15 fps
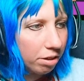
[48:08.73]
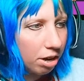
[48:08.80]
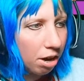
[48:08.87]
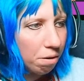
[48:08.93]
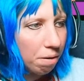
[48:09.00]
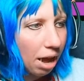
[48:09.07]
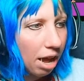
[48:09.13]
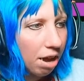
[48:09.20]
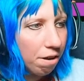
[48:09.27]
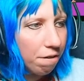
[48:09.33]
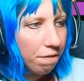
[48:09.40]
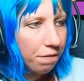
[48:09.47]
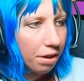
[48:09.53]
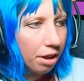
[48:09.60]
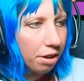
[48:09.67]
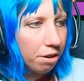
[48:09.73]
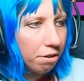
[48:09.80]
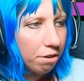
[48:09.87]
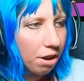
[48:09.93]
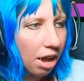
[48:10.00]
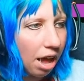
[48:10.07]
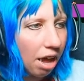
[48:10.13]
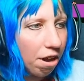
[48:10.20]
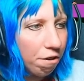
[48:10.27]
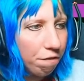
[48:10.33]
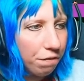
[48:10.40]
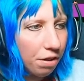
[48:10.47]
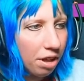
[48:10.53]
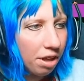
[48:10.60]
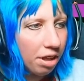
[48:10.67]
Oh, Alpha. You got
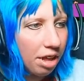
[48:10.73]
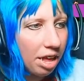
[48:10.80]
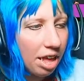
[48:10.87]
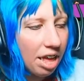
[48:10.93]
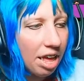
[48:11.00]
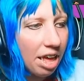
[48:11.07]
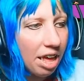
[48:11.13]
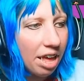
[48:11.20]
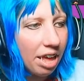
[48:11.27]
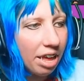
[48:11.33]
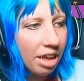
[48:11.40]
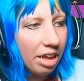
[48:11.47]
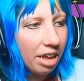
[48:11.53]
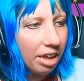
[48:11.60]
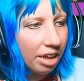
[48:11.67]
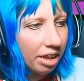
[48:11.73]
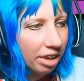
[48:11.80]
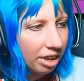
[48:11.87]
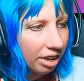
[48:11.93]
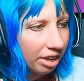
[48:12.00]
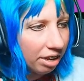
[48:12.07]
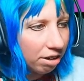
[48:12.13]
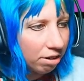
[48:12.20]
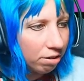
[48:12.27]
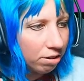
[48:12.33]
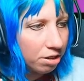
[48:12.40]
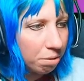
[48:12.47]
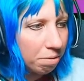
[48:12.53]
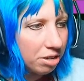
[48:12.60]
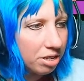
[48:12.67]
Alpha? Hey!
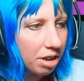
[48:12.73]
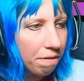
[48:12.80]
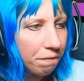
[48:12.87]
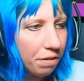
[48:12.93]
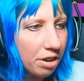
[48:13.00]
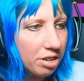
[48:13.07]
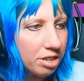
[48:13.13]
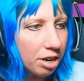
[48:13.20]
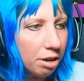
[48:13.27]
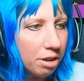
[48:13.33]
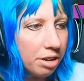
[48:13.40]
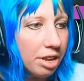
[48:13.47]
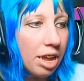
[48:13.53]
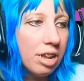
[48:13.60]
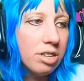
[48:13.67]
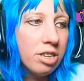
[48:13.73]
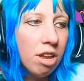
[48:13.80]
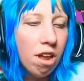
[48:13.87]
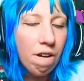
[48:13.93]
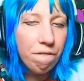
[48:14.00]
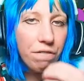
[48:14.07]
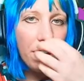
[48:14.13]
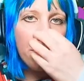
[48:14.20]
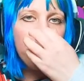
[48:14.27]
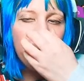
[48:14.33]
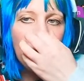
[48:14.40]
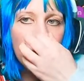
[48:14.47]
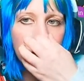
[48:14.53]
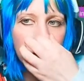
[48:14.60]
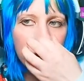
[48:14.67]
Also, is there face like... Yes,
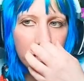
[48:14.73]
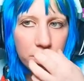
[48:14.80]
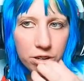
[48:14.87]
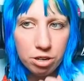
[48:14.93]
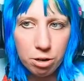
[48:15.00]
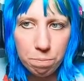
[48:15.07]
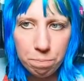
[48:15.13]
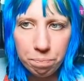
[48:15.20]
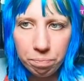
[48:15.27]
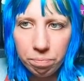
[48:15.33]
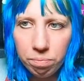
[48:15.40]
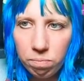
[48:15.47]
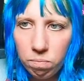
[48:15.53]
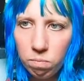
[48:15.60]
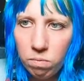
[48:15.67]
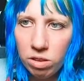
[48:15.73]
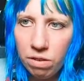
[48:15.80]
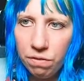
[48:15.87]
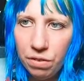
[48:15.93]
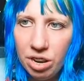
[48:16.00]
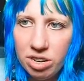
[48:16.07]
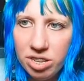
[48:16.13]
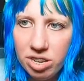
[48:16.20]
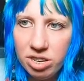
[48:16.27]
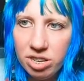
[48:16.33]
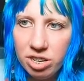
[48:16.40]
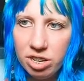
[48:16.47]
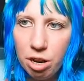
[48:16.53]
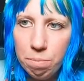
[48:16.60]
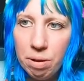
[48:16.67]
5,000. Faces
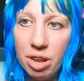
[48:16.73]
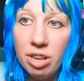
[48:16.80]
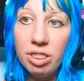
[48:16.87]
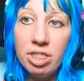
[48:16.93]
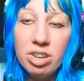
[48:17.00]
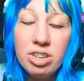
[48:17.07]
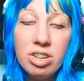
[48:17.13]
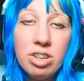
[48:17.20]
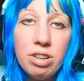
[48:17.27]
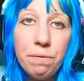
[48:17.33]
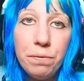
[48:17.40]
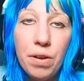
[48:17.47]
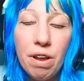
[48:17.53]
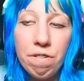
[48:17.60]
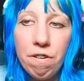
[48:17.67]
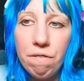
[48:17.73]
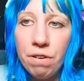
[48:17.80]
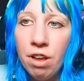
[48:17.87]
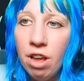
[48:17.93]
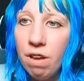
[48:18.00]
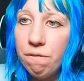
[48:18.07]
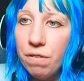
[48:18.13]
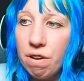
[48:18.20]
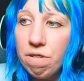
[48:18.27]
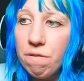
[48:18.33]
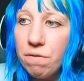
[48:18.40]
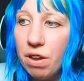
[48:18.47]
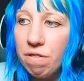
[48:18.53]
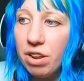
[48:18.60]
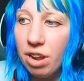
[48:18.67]
is up here. This is a very, very,
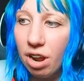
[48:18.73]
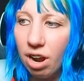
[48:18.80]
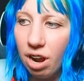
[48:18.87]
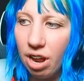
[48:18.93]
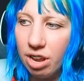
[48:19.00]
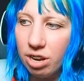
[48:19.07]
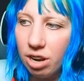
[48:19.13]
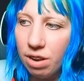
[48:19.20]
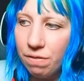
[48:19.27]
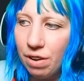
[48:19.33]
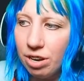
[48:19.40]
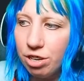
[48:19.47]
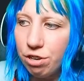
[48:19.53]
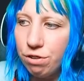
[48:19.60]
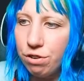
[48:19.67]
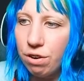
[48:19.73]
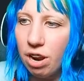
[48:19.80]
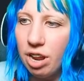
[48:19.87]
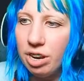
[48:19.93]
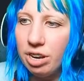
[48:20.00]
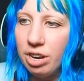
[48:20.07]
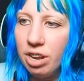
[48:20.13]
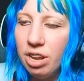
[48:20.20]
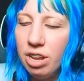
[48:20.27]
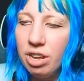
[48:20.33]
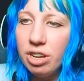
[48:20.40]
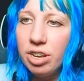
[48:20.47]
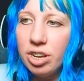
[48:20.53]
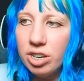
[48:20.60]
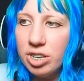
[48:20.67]
very high. I've had to try and
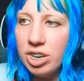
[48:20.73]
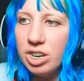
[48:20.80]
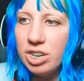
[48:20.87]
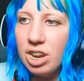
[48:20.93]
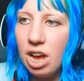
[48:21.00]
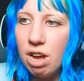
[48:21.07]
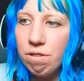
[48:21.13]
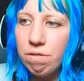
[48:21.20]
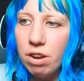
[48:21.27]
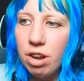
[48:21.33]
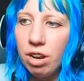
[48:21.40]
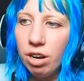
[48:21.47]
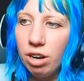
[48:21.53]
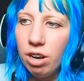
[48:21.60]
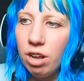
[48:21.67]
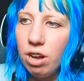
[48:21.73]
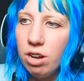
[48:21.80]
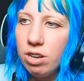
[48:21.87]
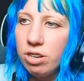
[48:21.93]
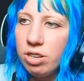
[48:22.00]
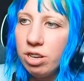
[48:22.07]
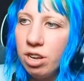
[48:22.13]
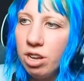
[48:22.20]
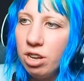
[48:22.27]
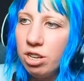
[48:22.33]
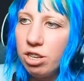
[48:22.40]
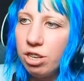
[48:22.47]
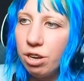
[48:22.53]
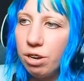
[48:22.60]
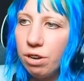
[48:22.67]
cut it down a lot.
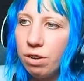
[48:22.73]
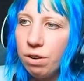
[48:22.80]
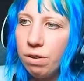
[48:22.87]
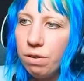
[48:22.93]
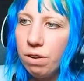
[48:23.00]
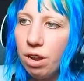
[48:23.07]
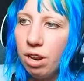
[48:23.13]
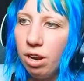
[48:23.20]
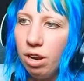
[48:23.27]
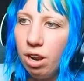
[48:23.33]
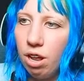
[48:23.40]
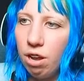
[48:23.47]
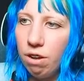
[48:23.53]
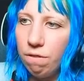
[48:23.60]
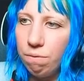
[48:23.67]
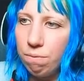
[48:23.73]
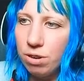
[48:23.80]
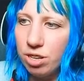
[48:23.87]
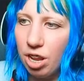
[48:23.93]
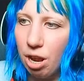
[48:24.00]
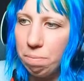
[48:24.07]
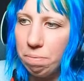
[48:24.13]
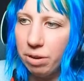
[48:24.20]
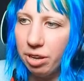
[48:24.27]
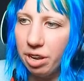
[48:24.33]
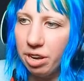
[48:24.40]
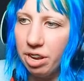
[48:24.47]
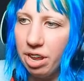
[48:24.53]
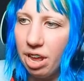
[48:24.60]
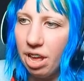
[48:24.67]
So a lot of what's happening
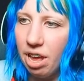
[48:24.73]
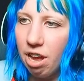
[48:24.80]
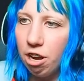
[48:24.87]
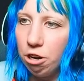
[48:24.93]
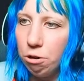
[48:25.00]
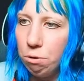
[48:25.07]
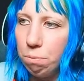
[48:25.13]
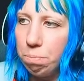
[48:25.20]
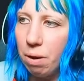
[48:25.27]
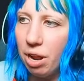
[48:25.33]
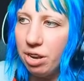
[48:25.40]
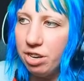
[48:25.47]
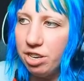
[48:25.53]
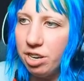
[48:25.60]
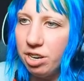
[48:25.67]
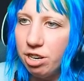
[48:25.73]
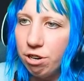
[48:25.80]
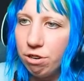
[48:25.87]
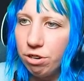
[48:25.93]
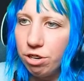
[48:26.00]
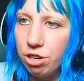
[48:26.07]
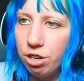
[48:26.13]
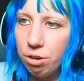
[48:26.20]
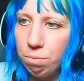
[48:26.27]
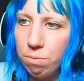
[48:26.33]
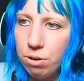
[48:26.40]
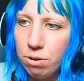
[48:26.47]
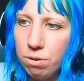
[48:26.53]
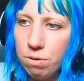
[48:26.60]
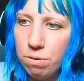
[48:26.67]
in here are all painted onto the
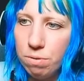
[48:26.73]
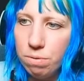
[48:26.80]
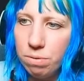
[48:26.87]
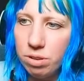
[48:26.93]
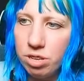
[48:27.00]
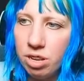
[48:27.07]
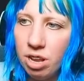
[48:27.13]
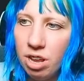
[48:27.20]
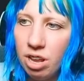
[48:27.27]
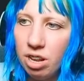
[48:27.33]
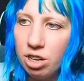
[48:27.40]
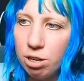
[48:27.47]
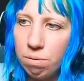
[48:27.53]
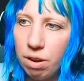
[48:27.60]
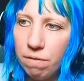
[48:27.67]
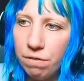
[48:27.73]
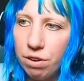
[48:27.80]
walls. So I've